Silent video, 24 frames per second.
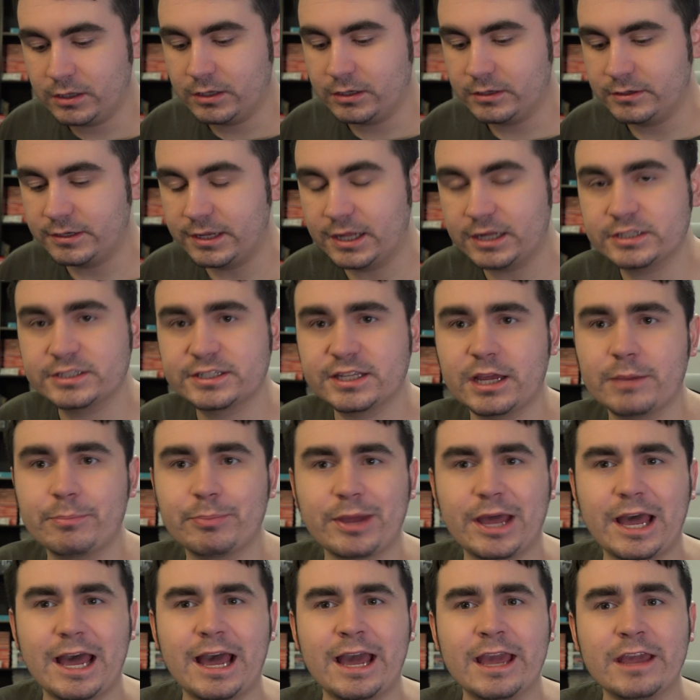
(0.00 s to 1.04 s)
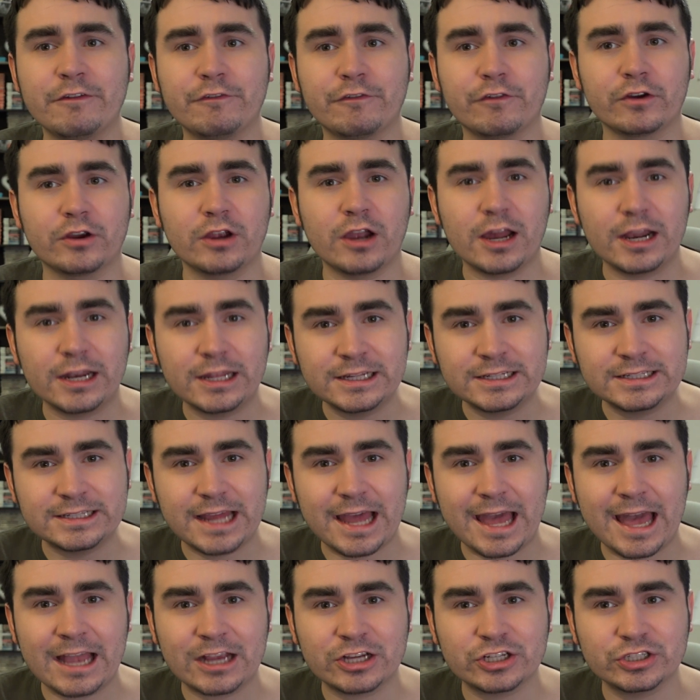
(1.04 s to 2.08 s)
Next up, I forgot, is
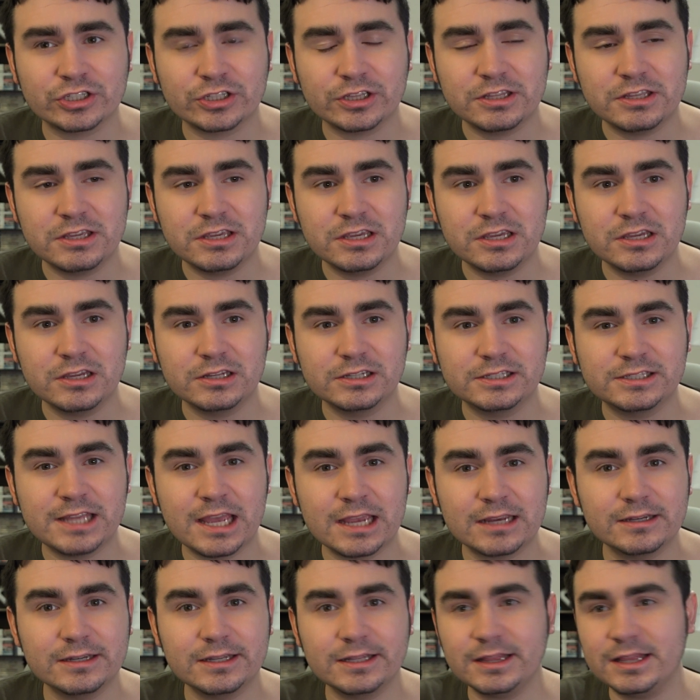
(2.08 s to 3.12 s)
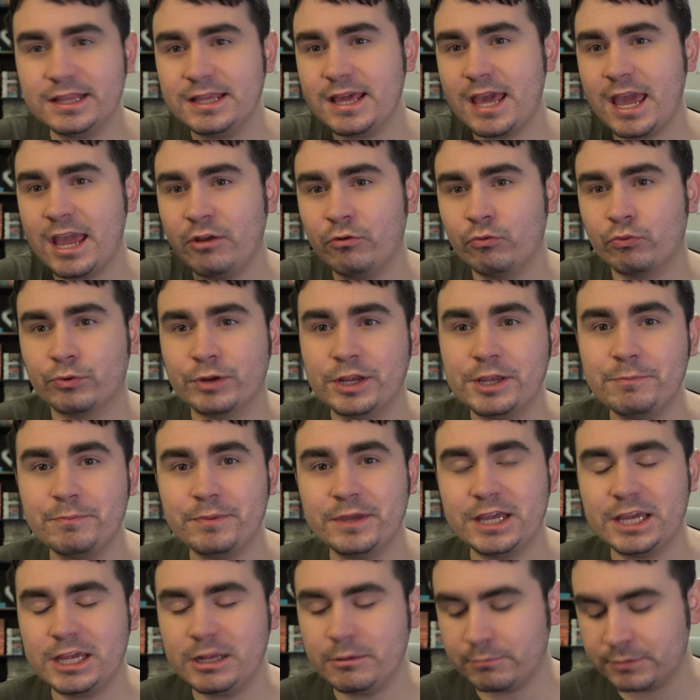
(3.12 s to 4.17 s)
actually technically a
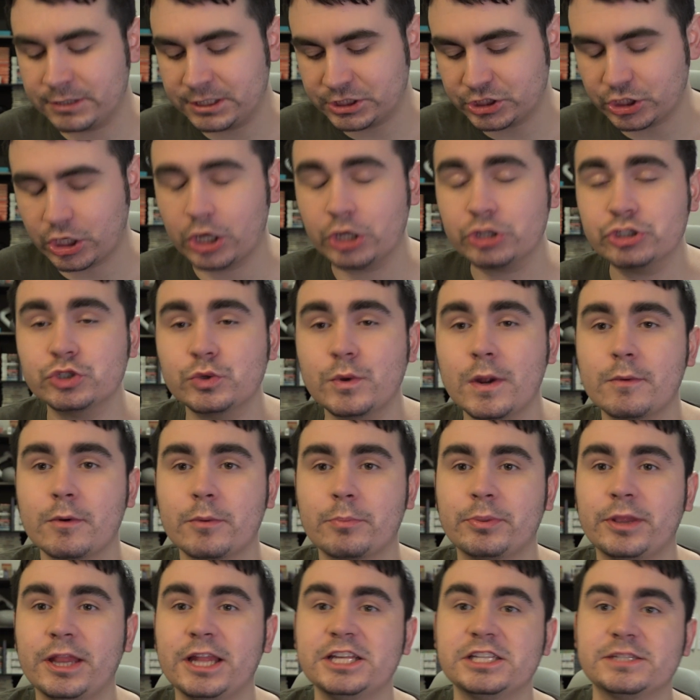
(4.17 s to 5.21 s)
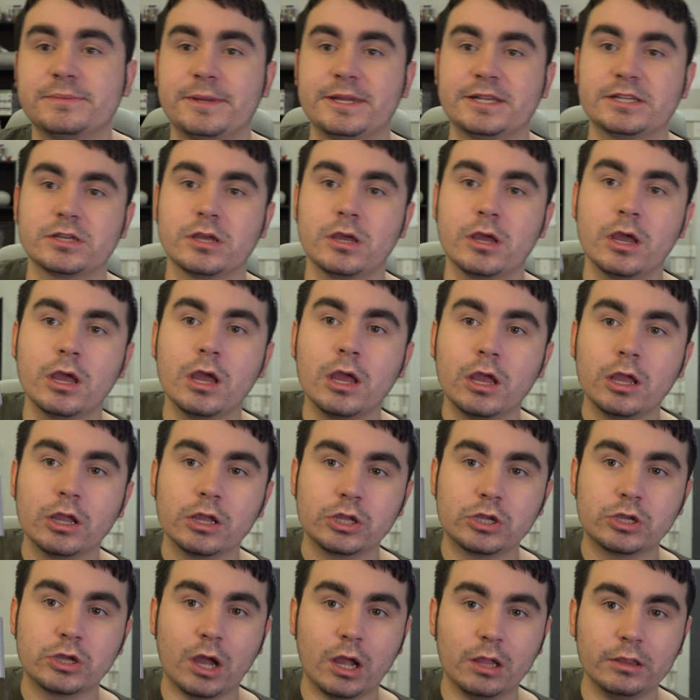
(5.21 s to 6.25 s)
repeat, but it's also a replacement.
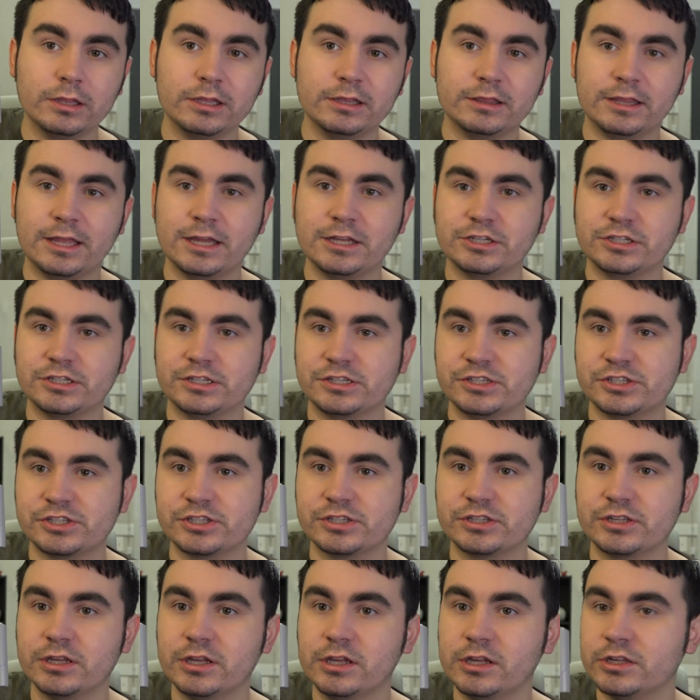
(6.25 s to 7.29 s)
Gauntlet Legends.